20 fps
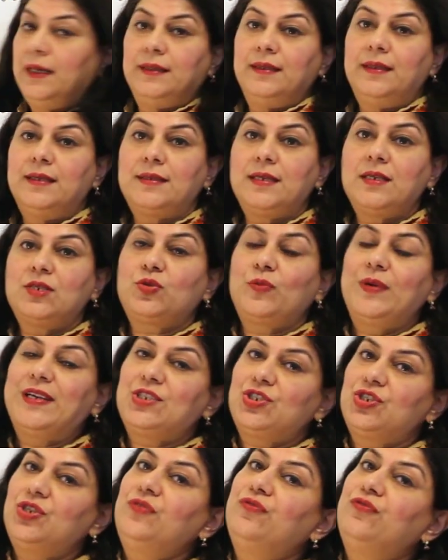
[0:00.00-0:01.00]
This is
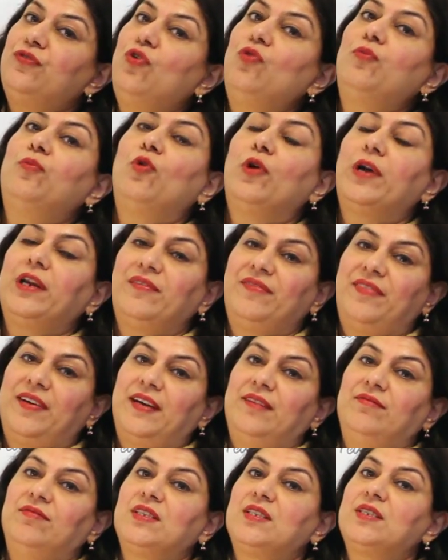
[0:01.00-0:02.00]
question
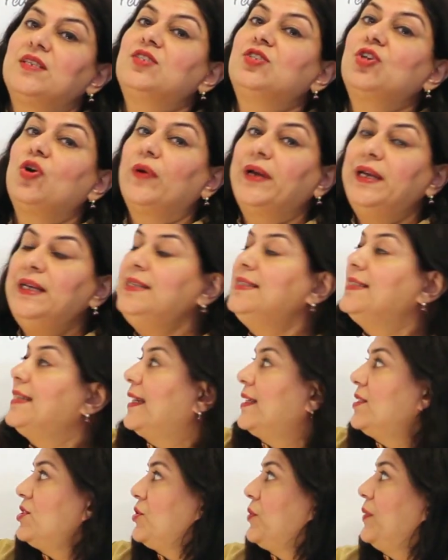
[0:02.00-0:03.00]
4.5. This is your
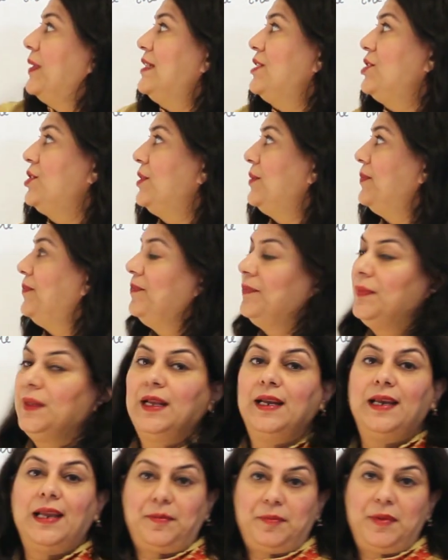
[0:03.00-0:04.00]
Intext question.
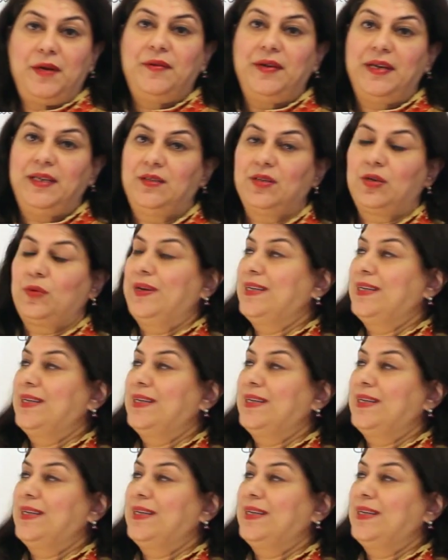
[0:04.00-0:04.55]
Let me read the